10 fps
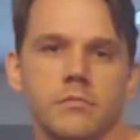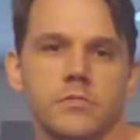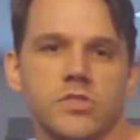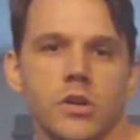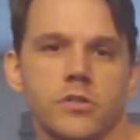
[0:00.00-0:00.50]

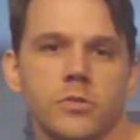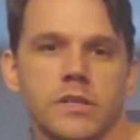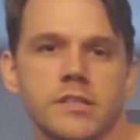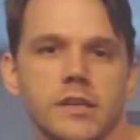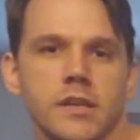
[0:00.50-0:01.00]
start to
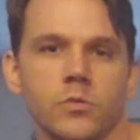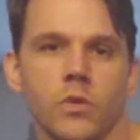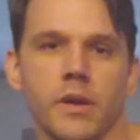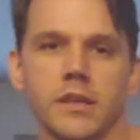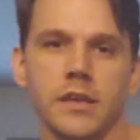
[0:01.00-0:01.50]
extend where
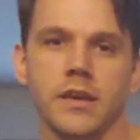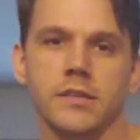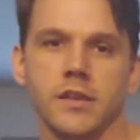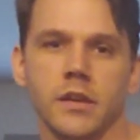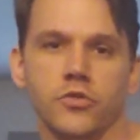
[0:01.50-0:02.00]
my knee is
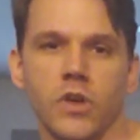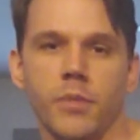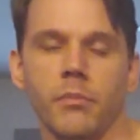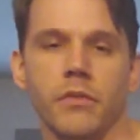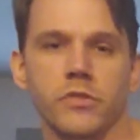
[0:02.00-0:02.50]
going to drop
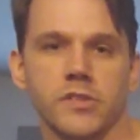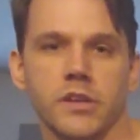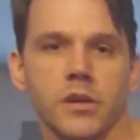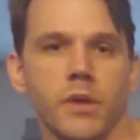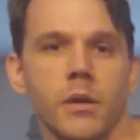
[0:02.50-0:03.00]
and my foot's going
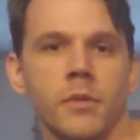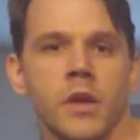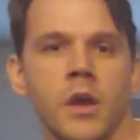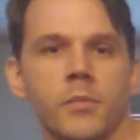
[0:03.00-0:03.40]
to come up.